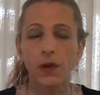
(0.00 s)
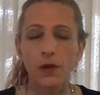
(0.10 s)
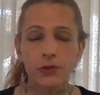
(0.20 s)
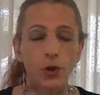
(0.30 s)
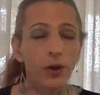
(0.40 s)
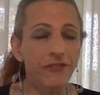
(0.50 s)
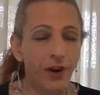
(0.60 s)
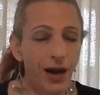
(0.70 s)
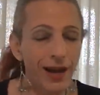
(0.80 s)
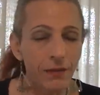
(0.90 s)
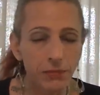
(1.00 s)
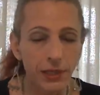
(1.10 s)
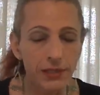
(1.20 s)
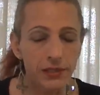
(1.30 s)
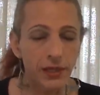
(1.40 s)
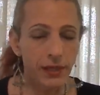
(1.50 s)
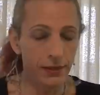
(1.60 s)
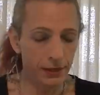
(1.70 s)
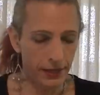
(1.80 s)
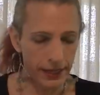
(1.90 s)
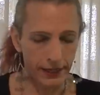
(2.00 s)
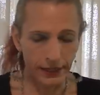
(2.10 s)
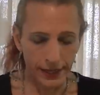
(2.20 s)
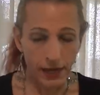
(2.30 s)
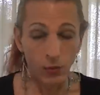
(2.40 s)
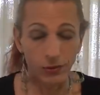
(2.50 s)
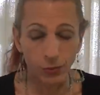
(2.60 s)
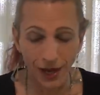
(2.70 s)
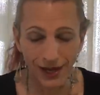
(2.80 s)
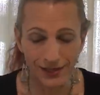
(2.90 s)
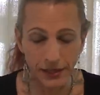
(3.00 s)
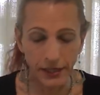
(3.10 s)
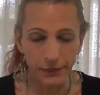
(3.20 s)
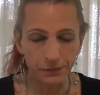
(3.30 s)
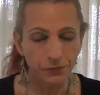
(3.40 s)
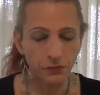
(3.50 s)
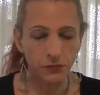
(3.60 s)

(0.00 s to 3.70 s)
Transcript: So if I'm, let's say, hanging out with Roxanne,